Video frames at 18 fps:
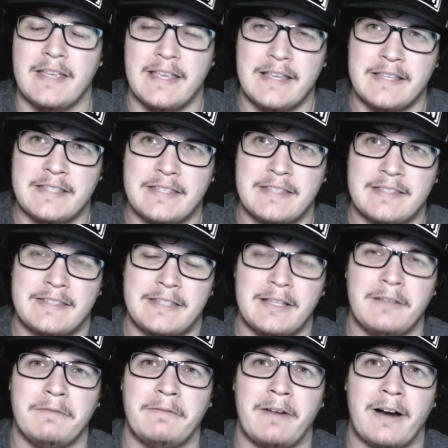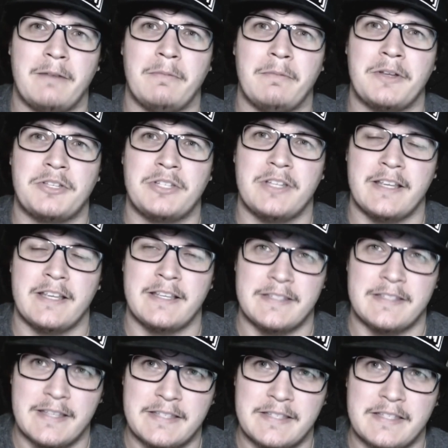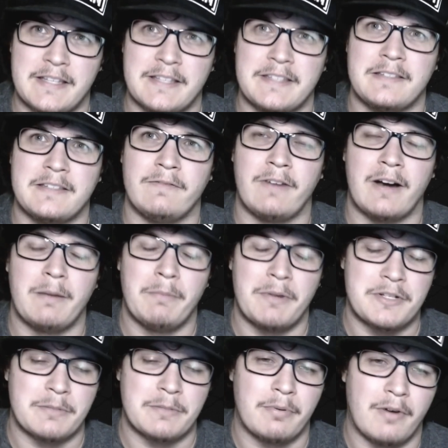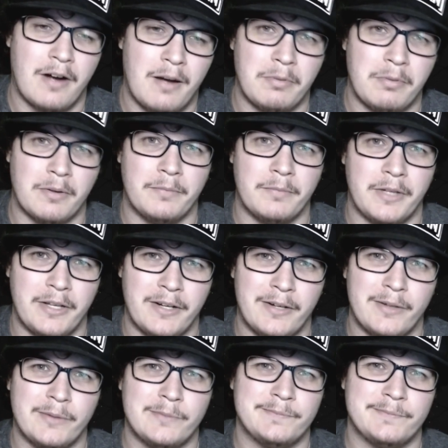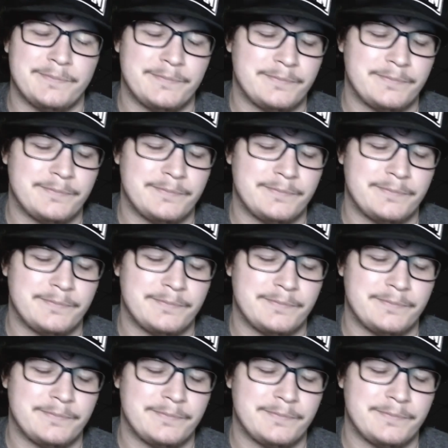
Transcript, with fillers: is still very much exists and still very much a problem, you know?